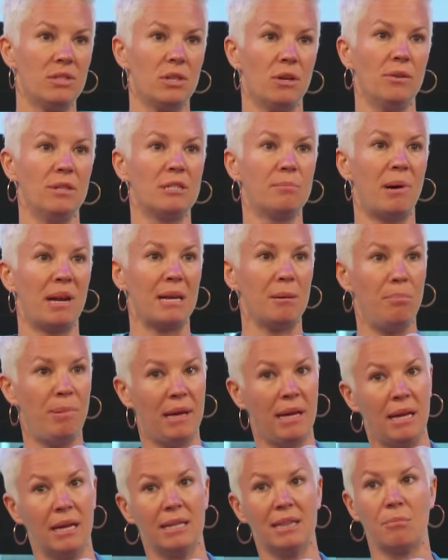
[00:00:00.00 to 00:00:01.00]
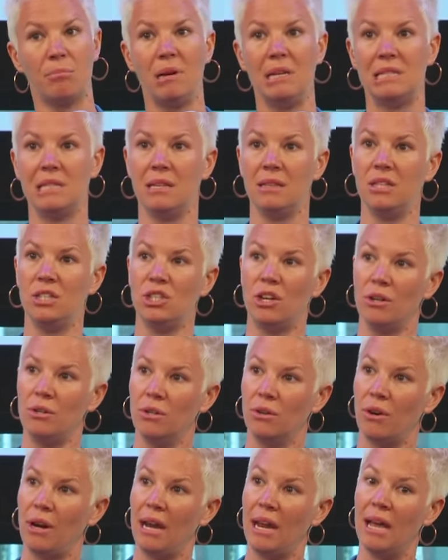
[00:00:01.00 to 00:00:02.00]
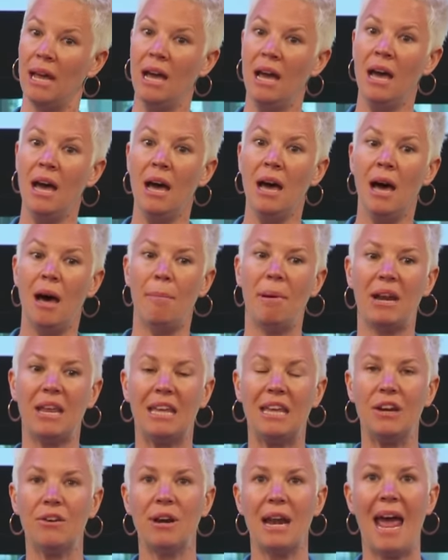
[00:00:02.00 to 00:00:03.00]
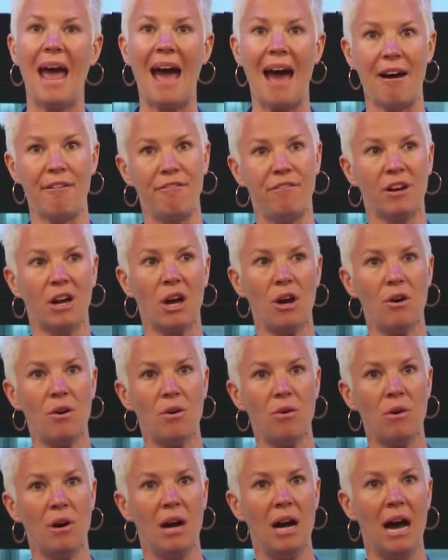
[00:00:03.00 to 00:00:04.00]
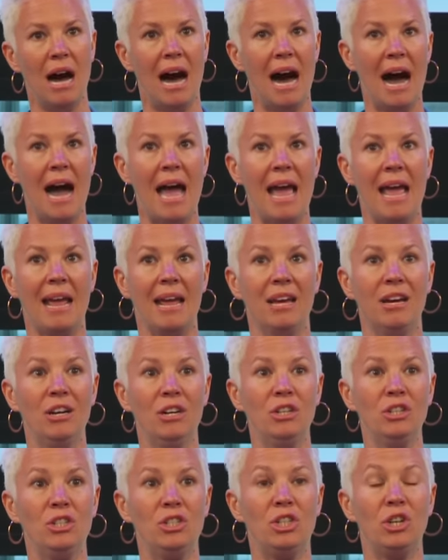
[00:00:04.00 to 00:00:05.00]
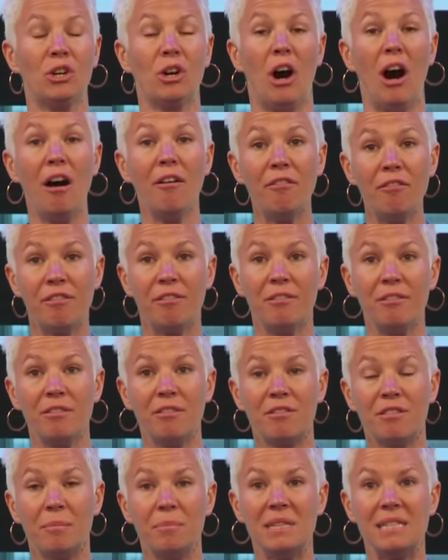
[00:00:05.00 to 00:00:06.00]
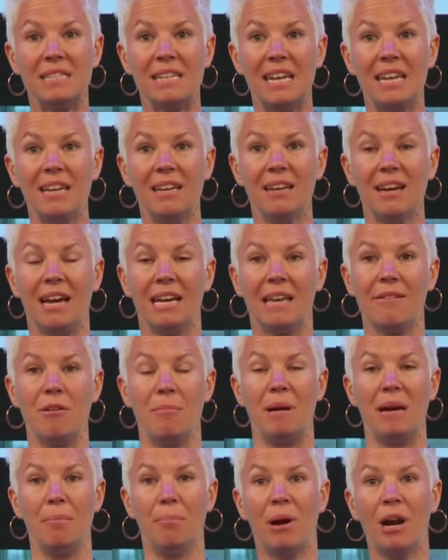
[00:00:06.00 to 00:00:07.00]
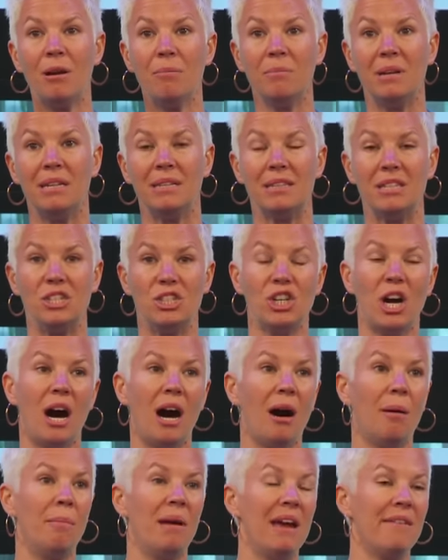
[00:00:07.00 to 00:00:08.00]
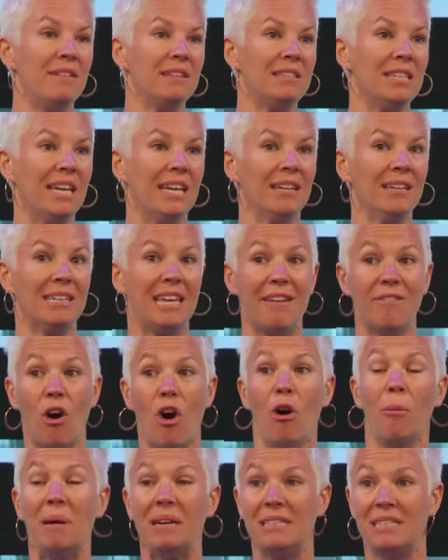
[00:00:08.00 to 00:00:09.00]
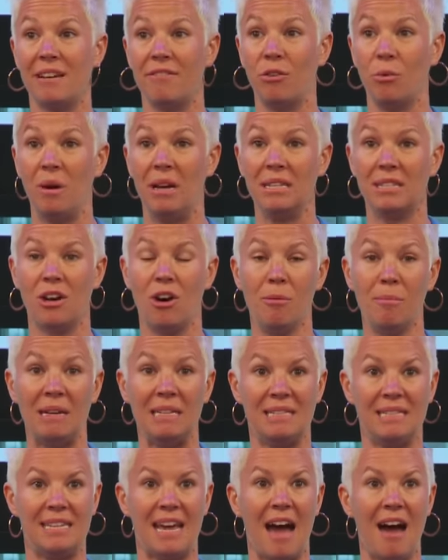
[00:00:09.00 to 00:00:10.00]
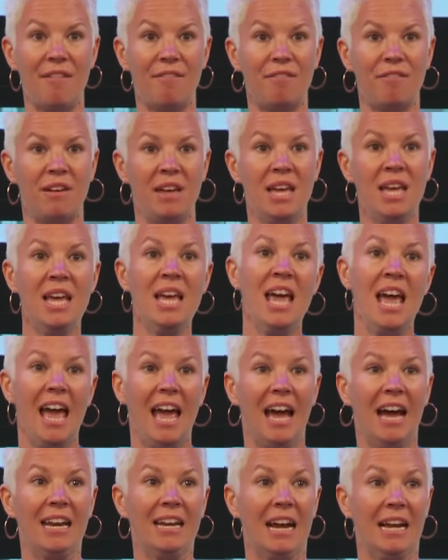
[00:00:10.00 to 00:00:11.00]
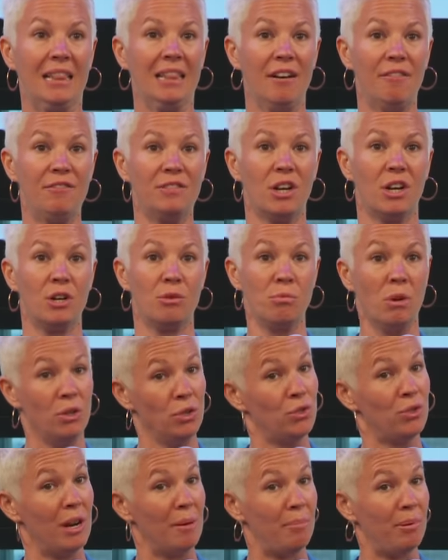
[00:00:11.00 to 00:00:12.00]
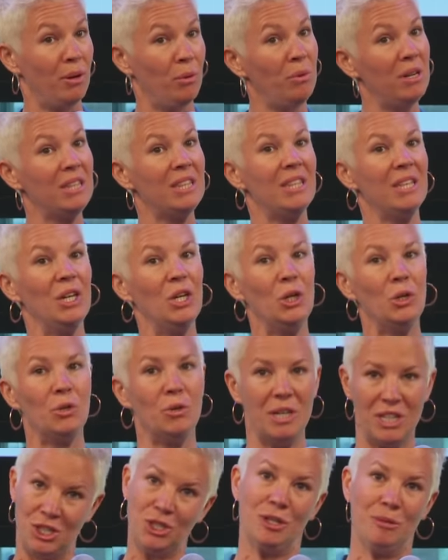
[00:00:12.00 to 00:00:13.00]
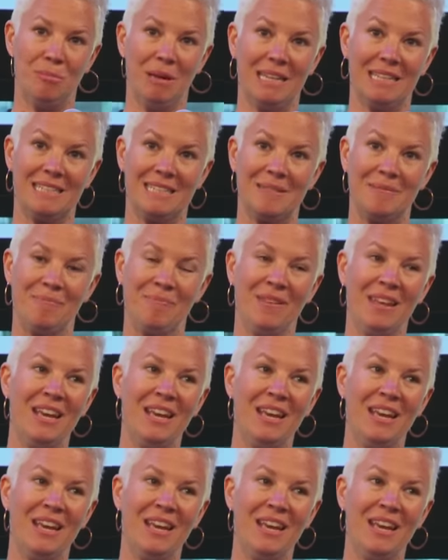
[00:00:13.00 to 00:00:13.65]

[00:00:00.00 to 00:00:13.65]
So the Spotted Pig, the Breslin, the John Dory. About a year and a half ago, I took off from the city. I gave up my apartment, the job, everything, gave all my stuff away to all my staff, and I left on a road trip with Richard Betts.